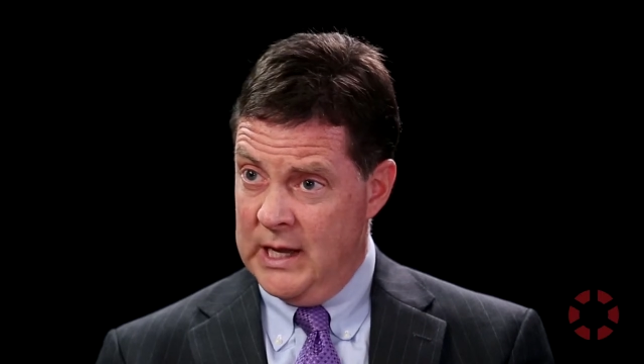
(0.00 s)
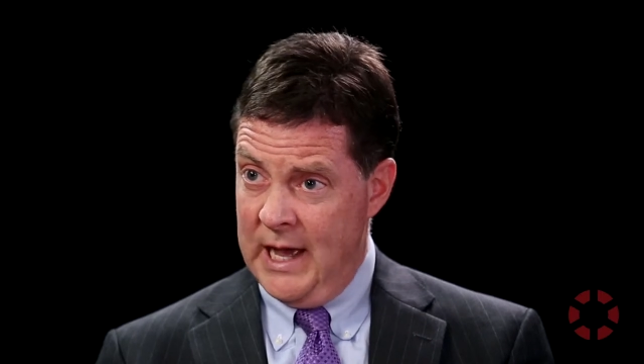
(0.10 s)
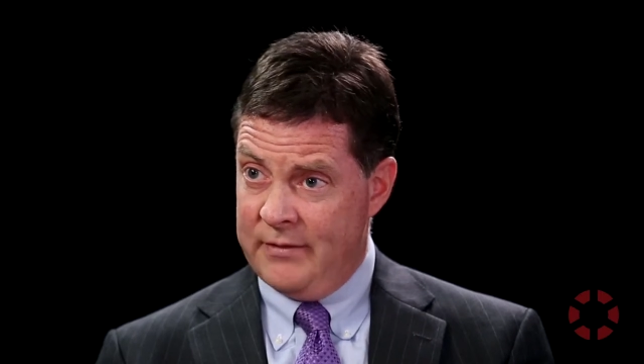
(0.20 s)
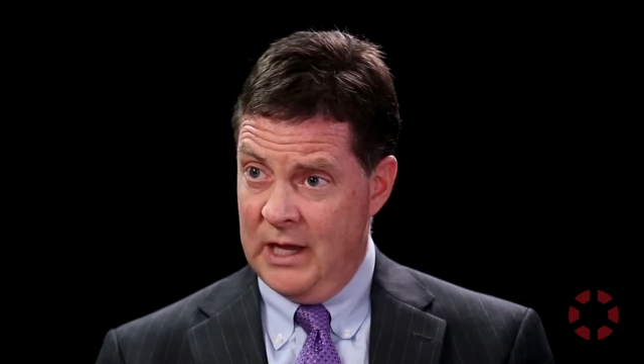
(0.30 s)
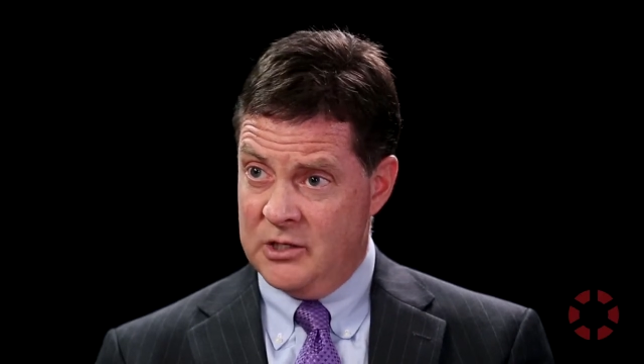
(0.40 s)

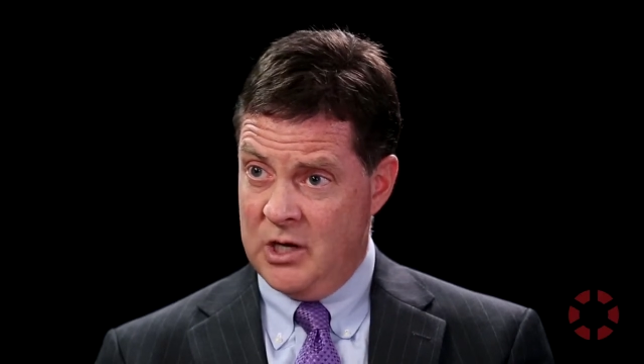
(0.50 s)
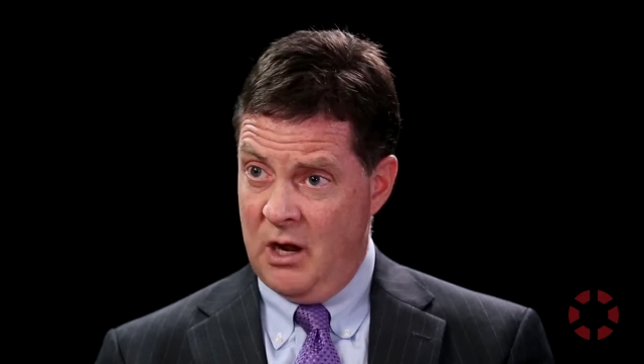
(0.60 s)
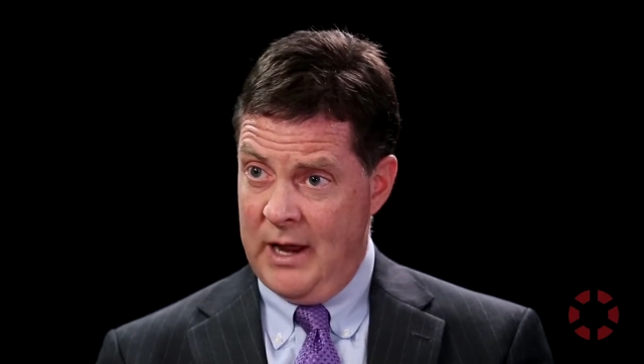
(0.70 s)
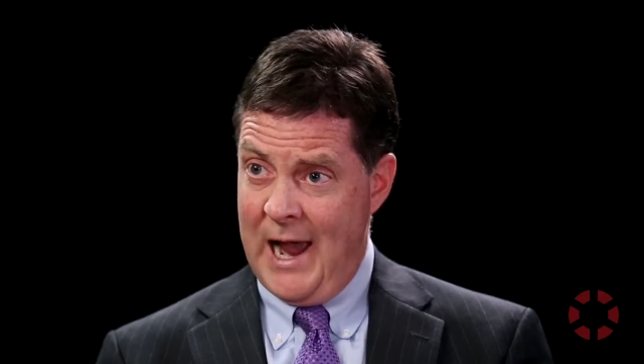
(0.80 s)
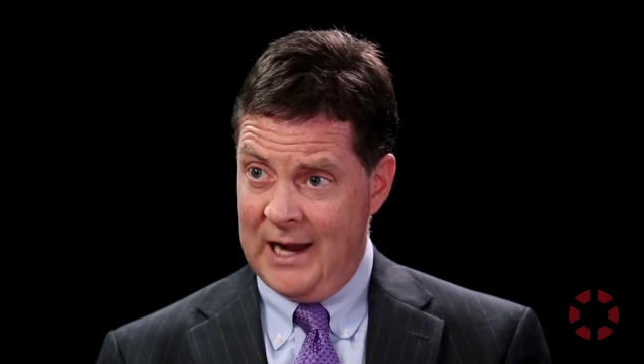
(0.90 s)
get that
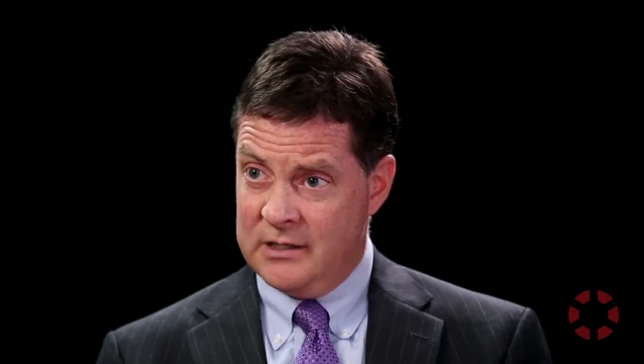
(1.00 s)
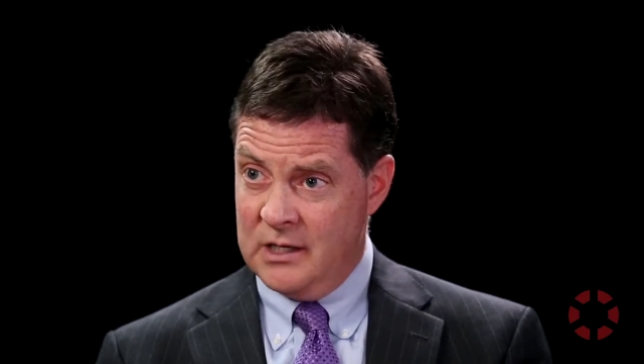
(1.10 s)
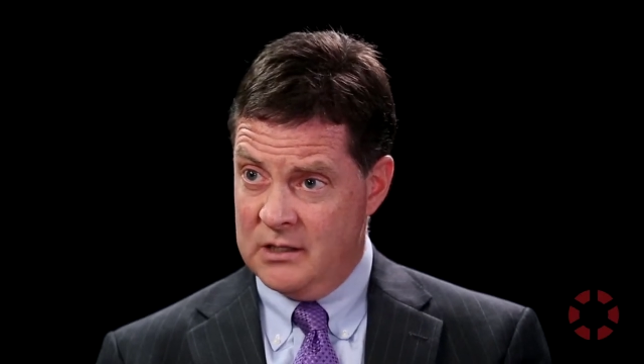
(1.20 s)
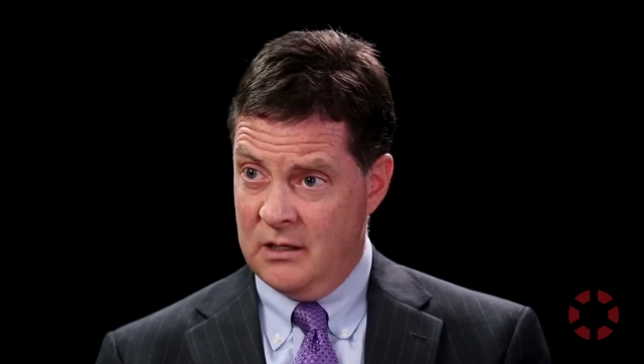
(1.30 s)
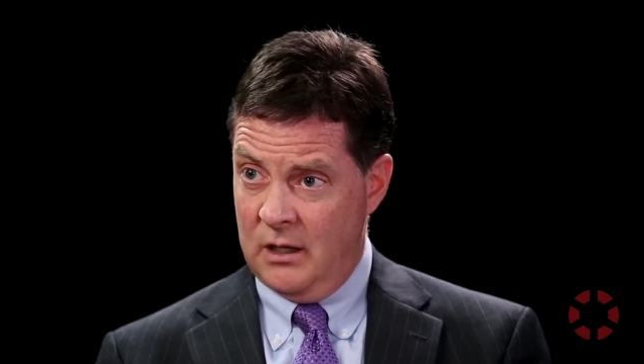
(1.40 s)
child
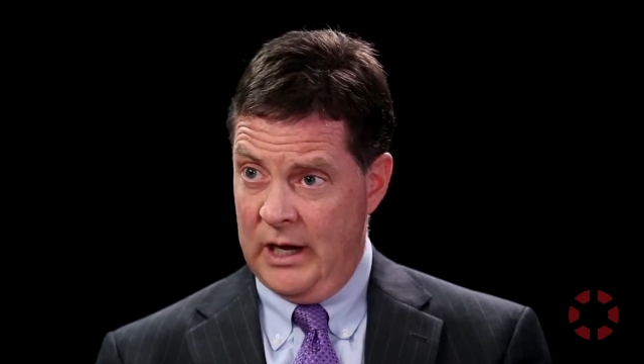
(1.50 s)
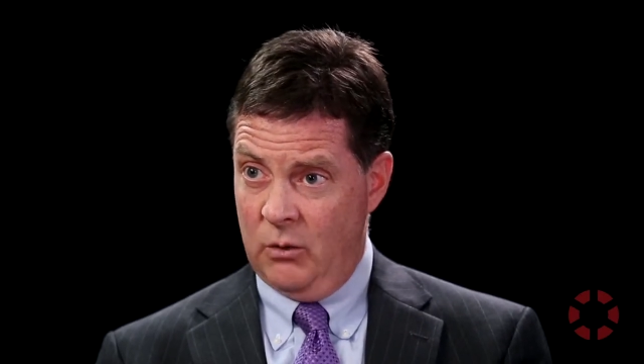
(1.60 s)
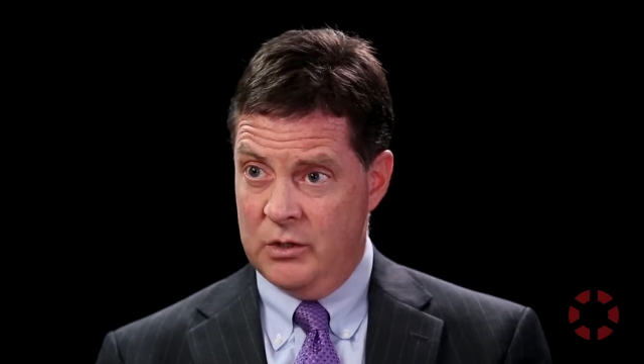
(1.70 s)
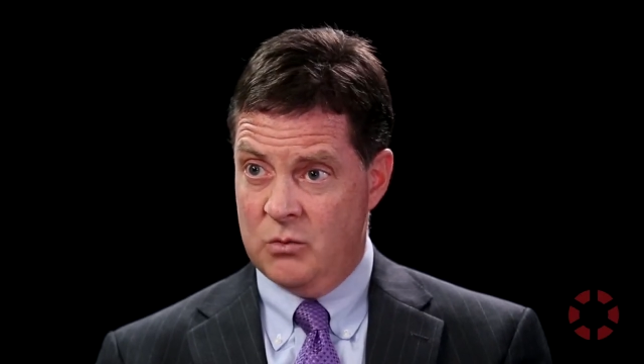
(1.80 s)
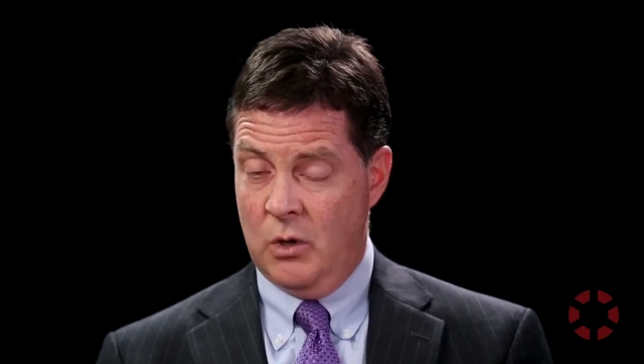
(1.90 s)
access to
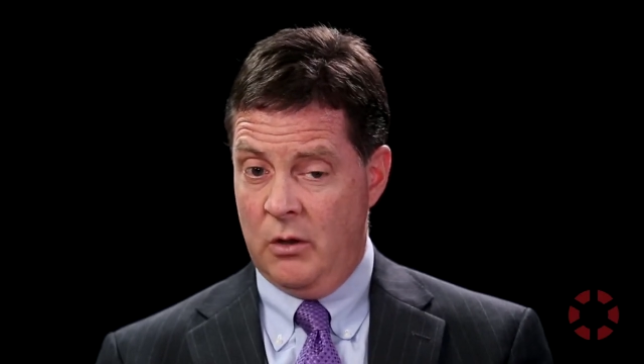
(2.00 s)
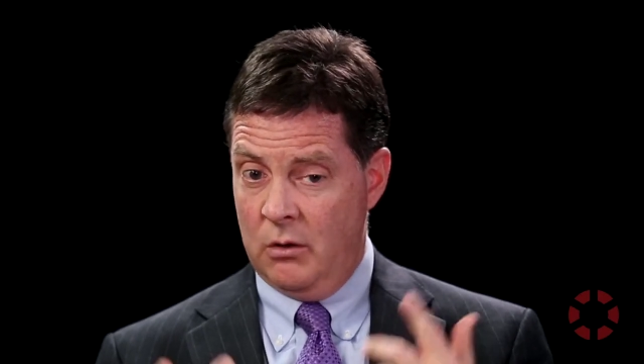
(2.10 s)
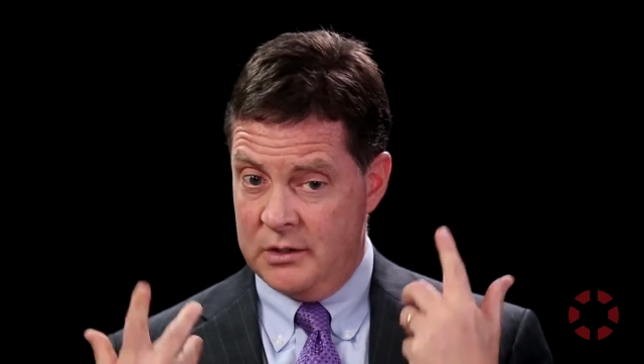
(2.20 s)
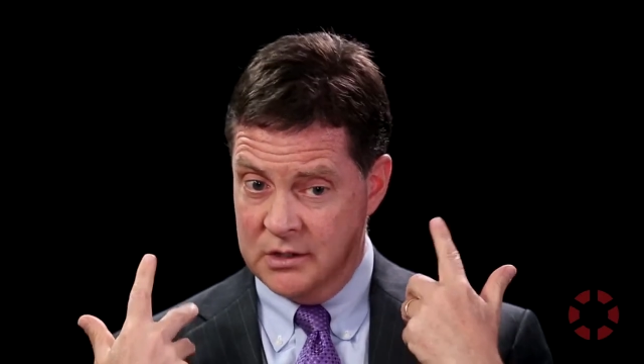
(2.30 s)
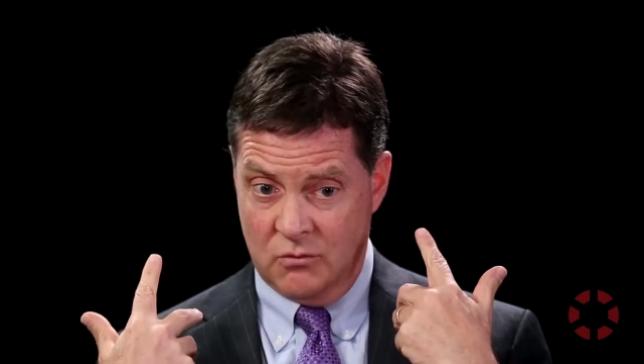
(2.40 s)
language,
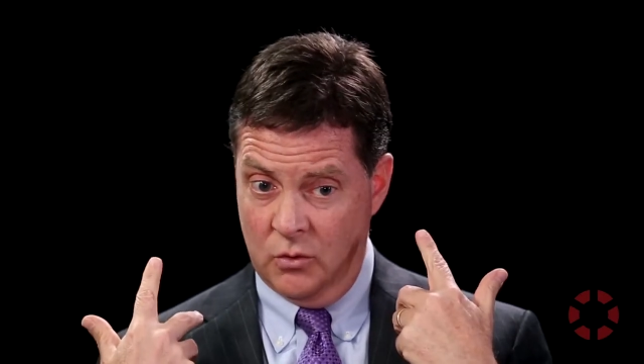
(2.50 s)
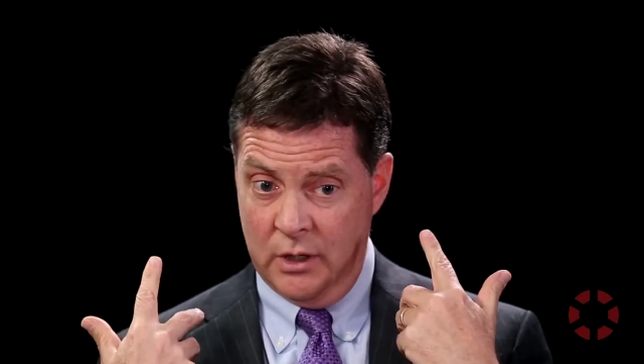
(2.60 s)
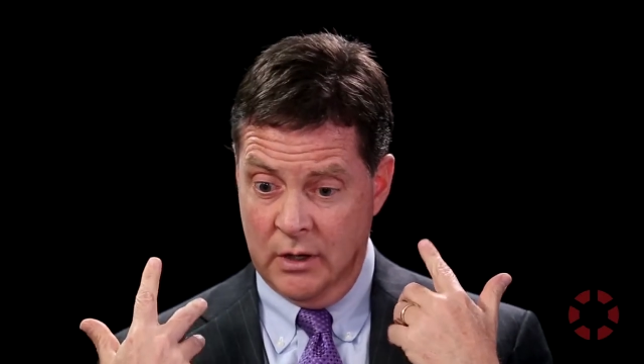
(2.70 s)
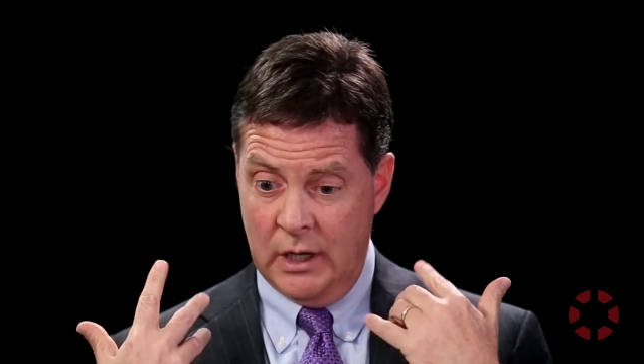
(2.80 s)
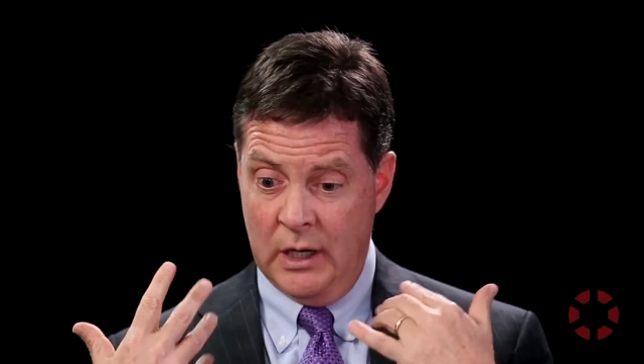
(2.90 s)
whether it's through
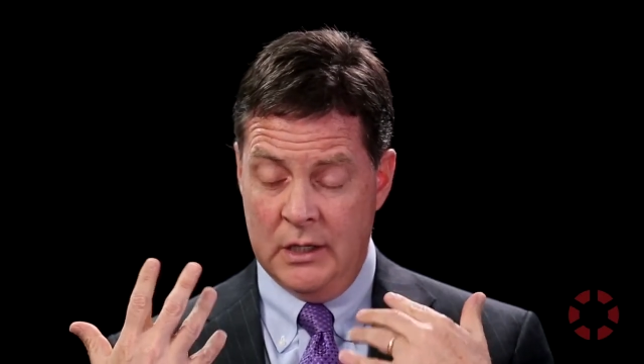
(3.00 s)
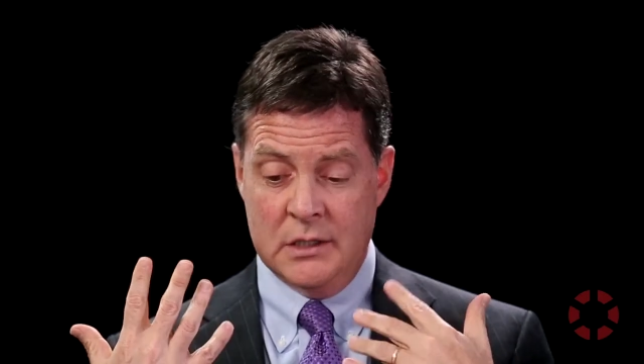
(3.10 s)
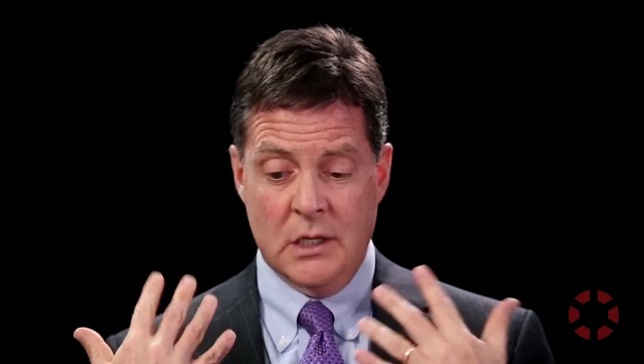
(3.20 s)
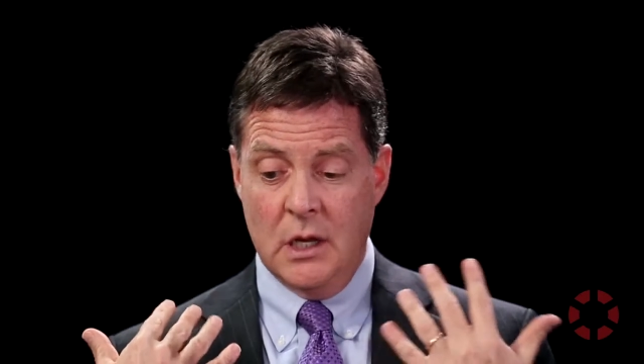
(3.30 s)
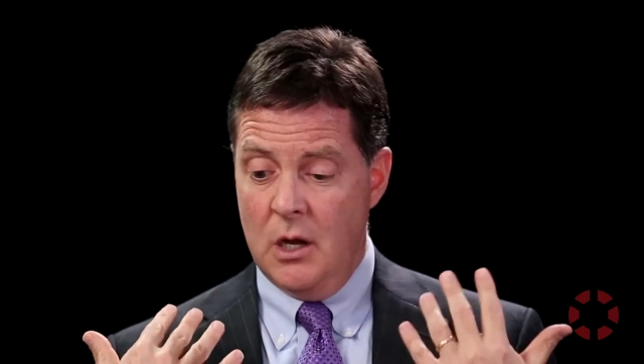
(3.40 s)
hearing
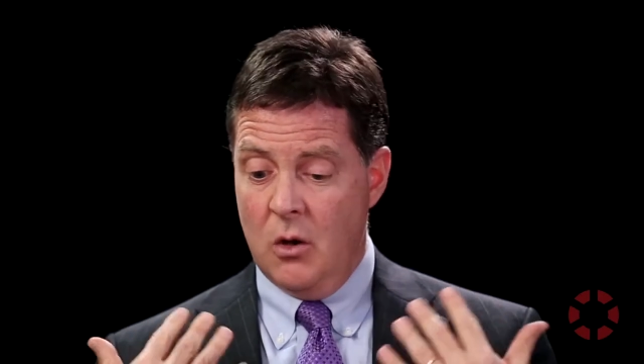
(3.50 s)
aids